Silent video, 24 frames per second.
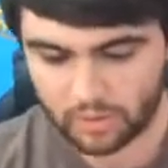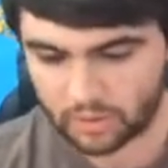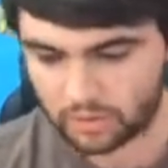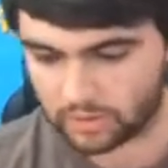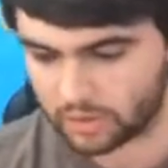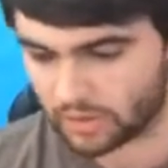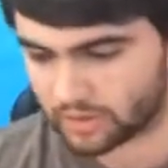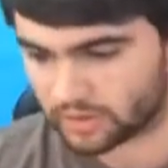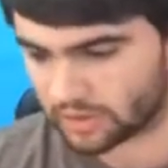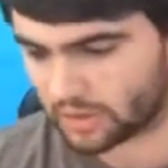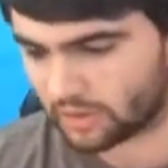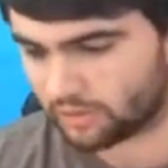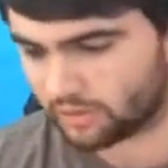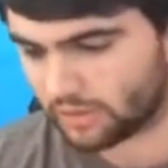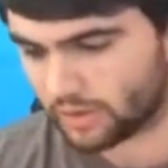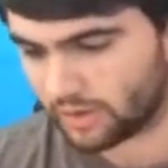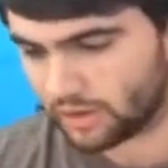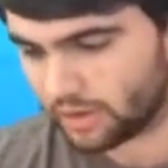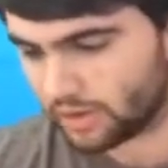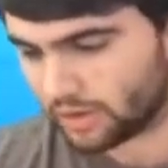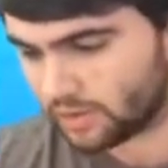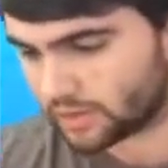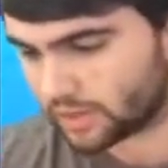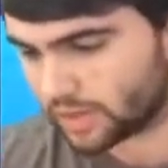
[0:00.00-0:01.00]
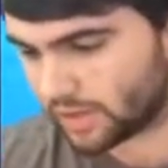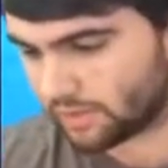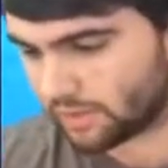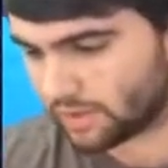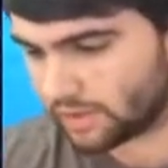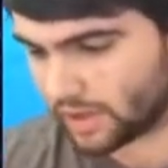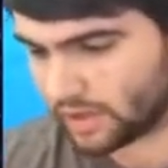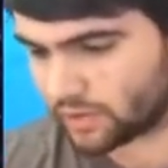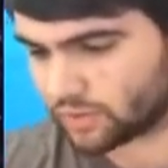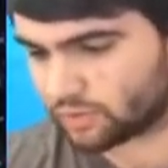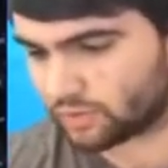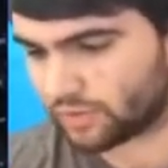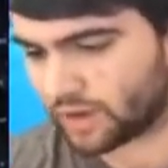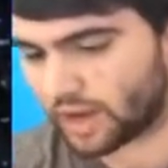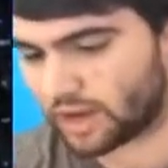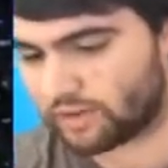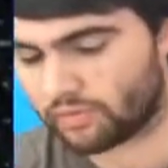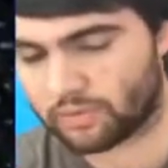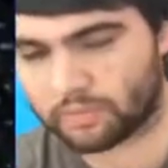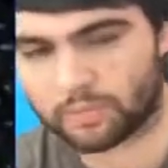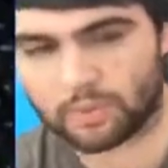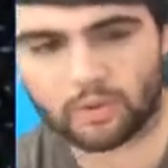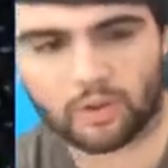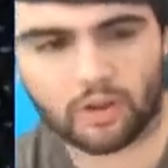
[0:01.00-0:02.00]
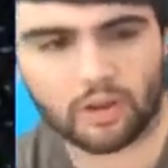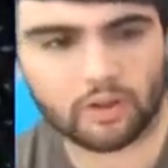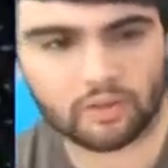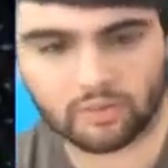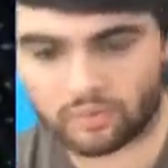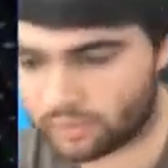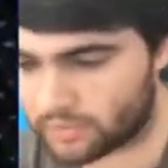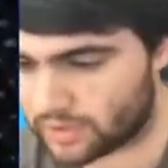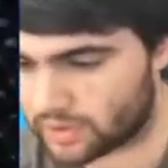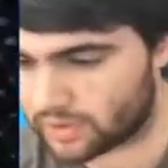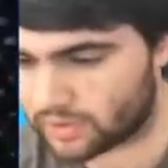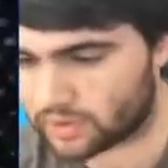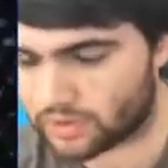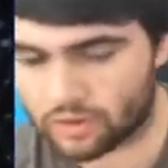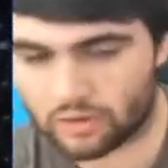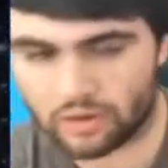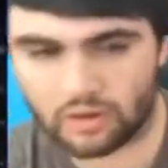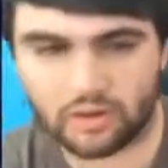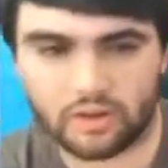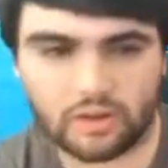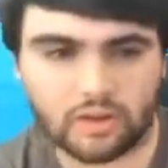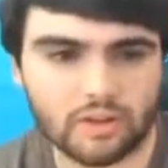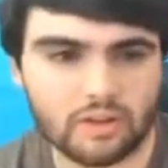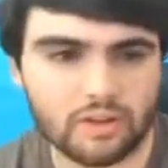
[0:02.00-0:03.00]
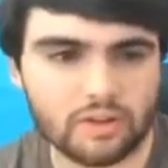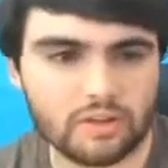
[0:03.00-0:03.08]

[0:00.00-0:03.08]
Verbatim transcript: So let's give, let's give a nice round of applause for Mr.